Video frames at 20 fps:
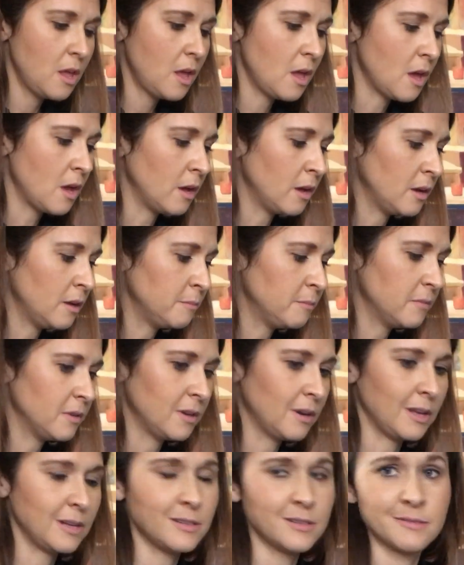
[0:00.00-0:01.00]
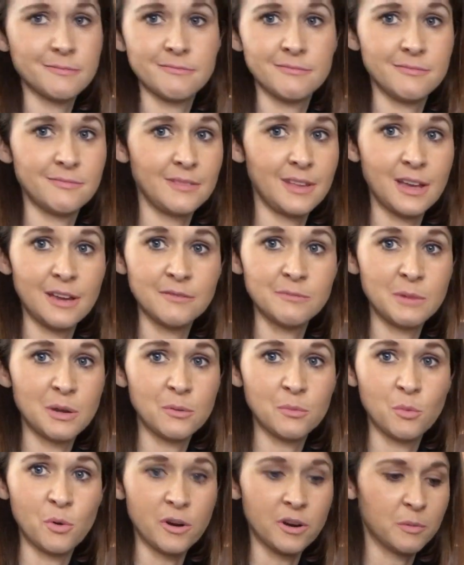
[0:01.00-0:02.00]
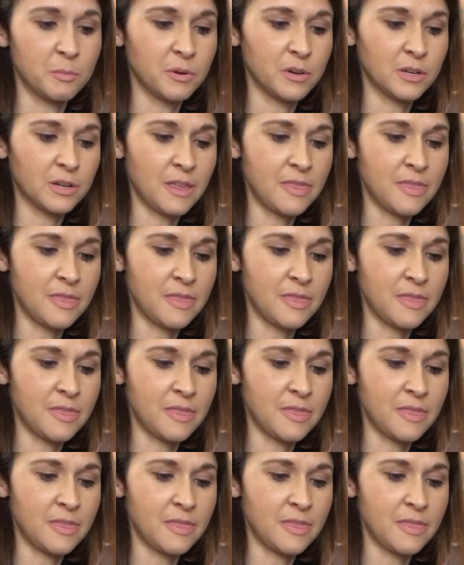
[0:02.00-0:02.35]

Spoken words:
And I just have my workbook.